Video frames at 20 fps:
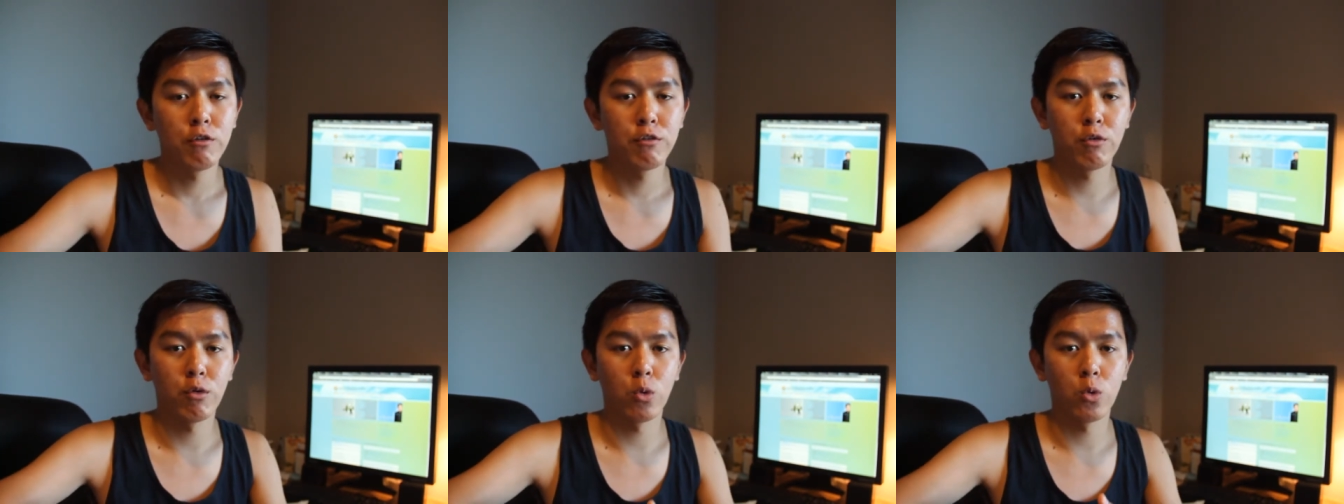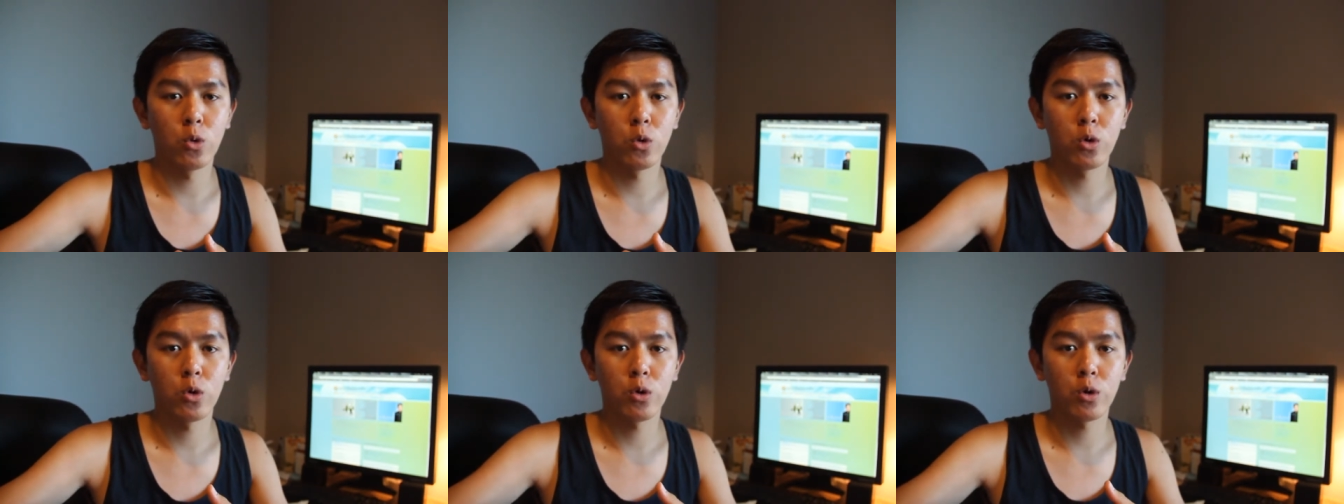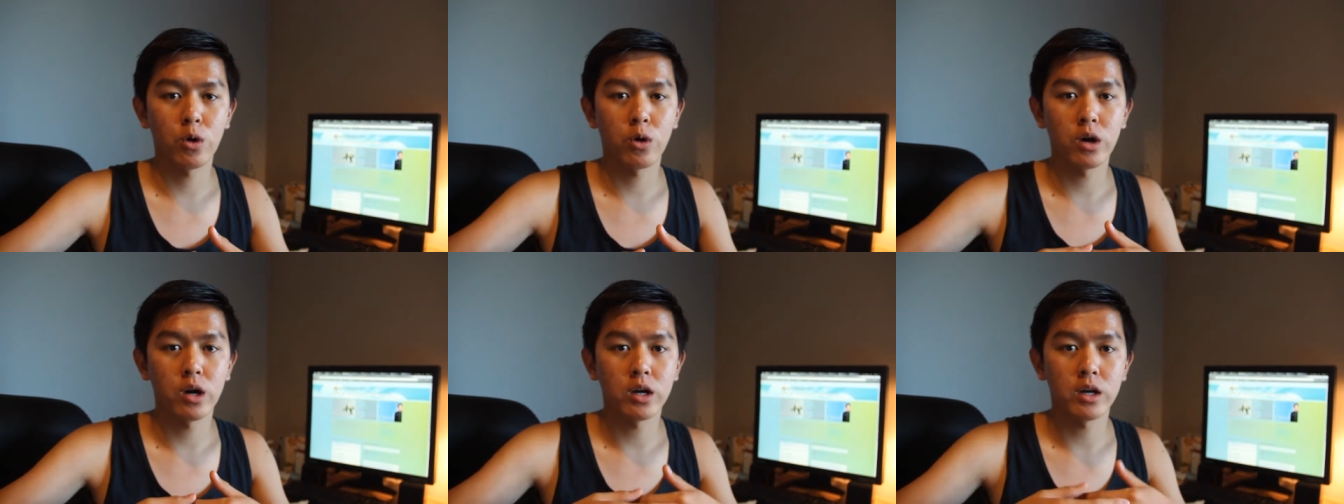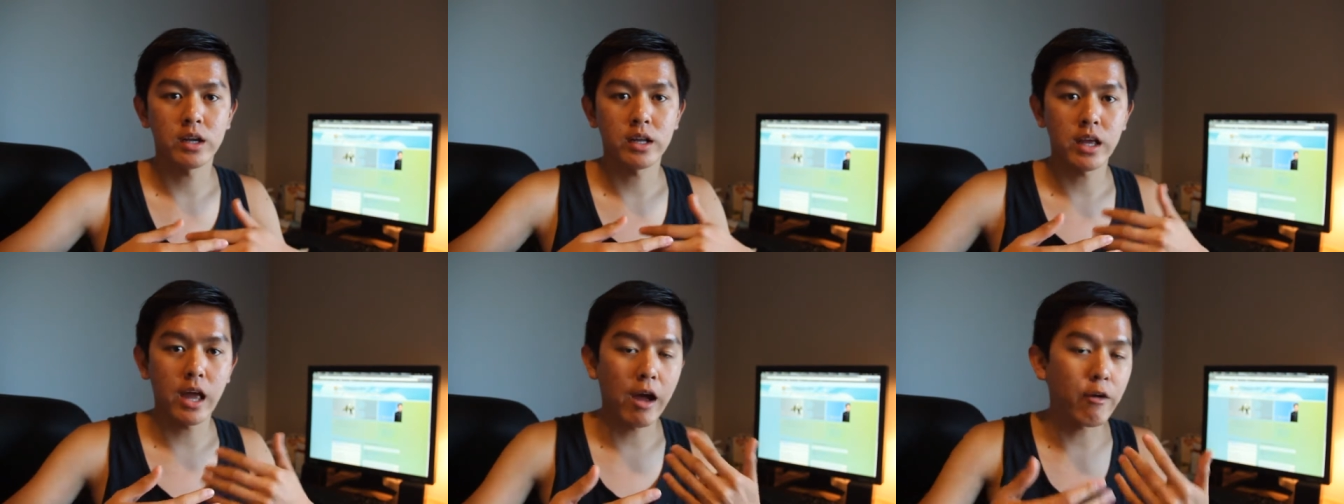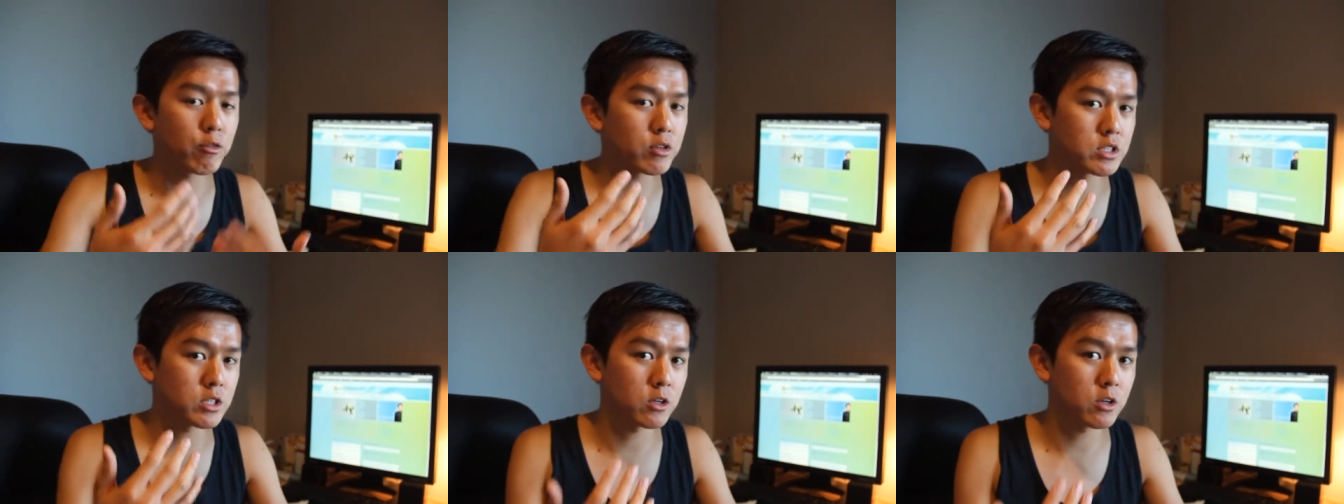for
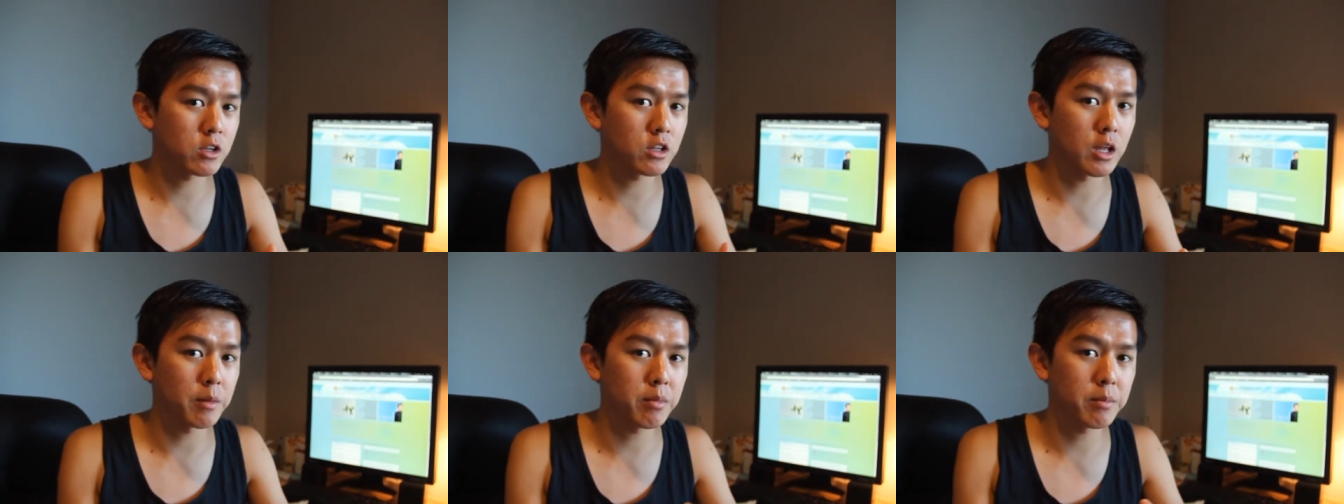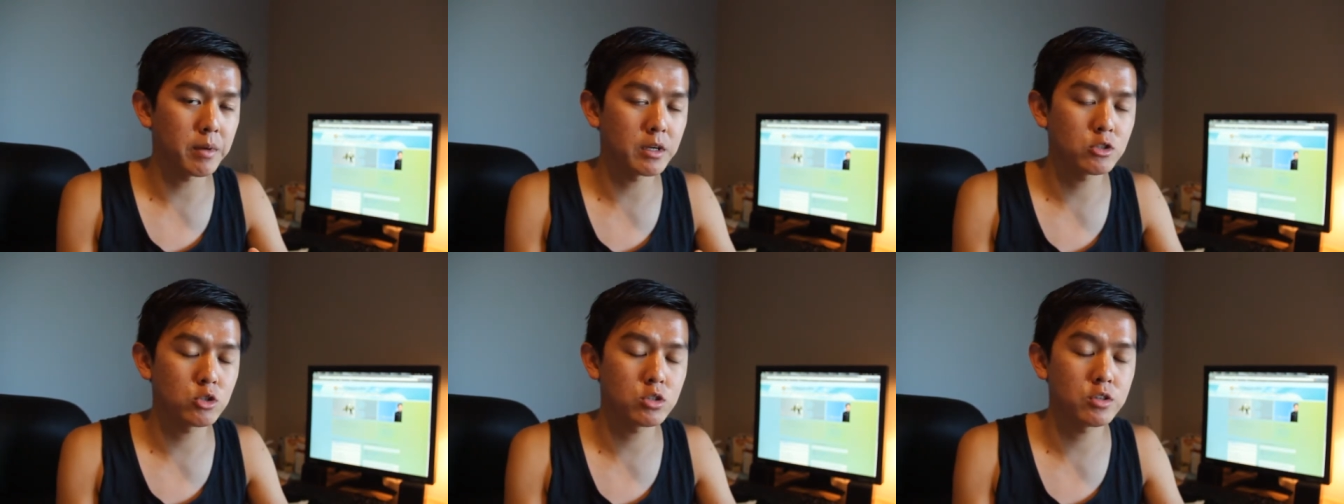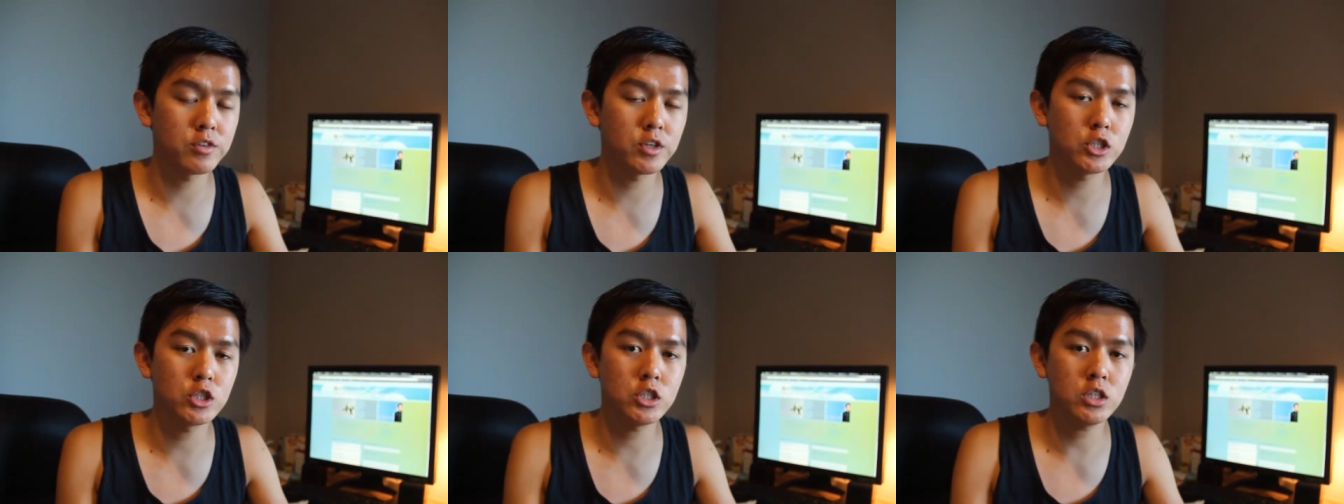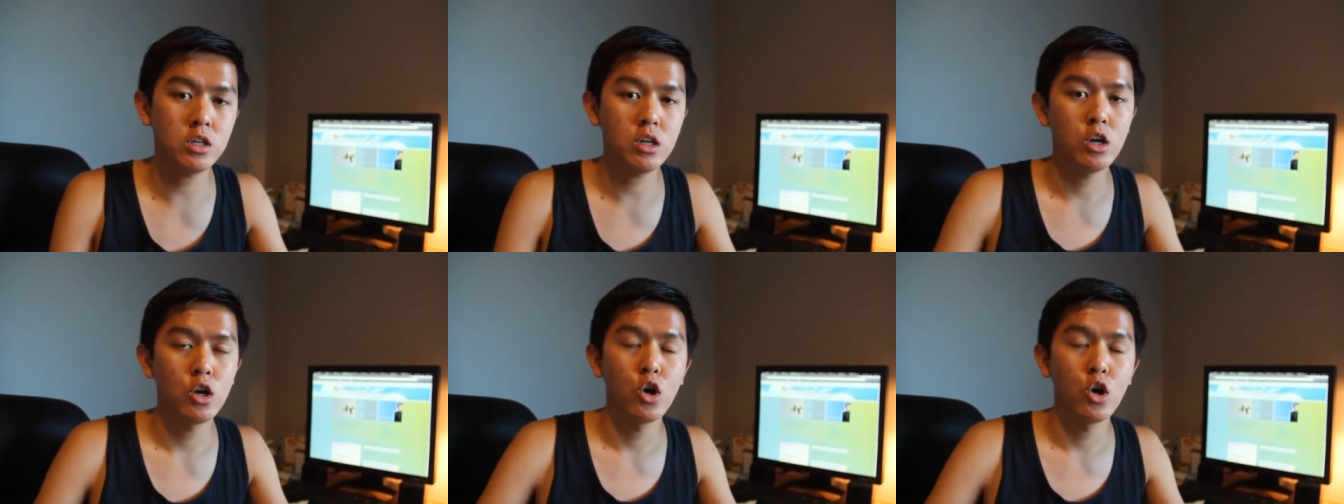every single club in Metro Division